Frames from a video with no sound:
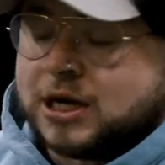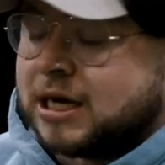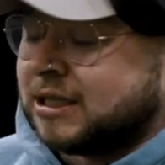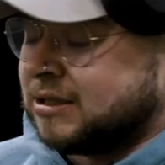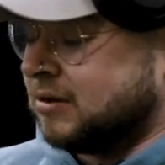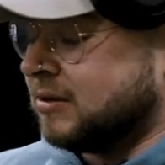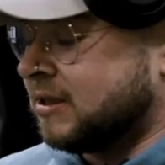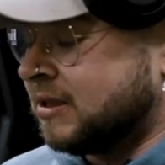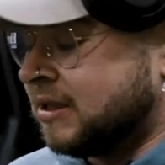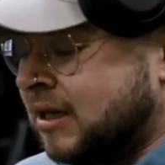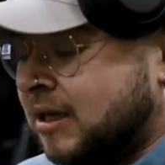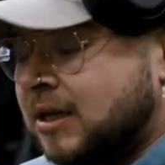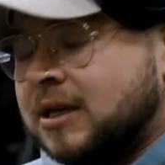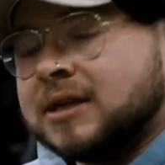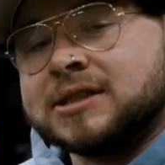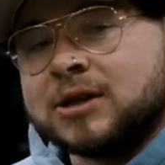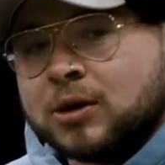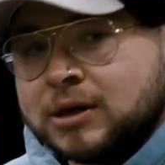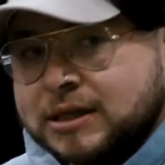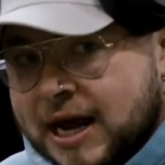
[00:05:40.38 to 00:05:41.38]
tracksuits.
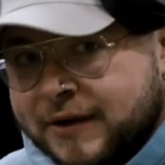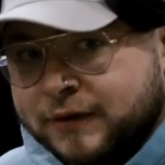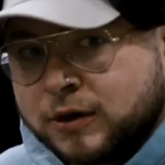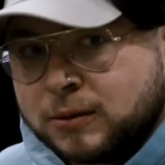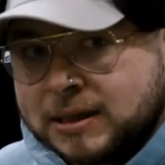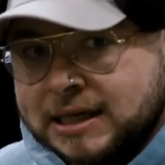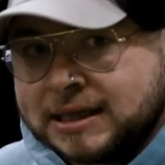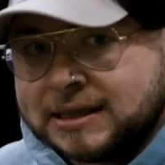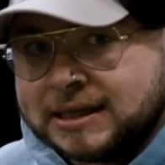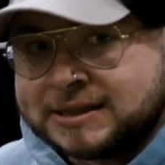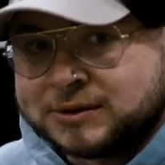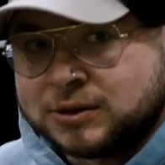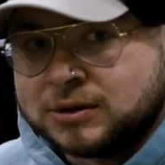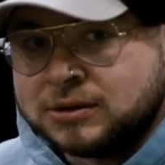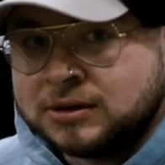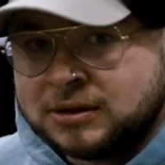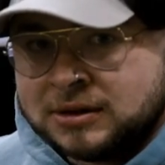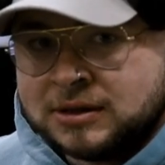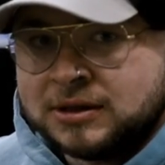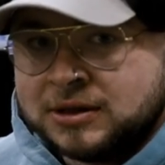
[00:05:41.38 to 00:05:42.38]
So inevitably in this one,
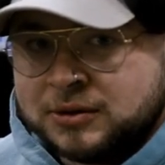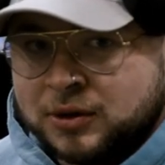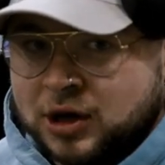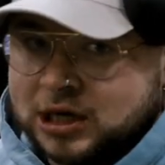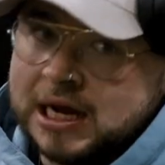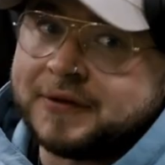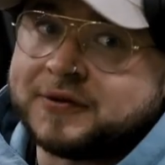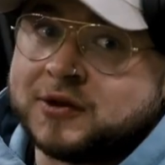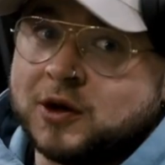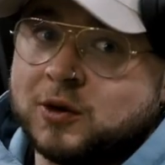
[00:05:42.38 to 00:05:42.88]
we're gonna have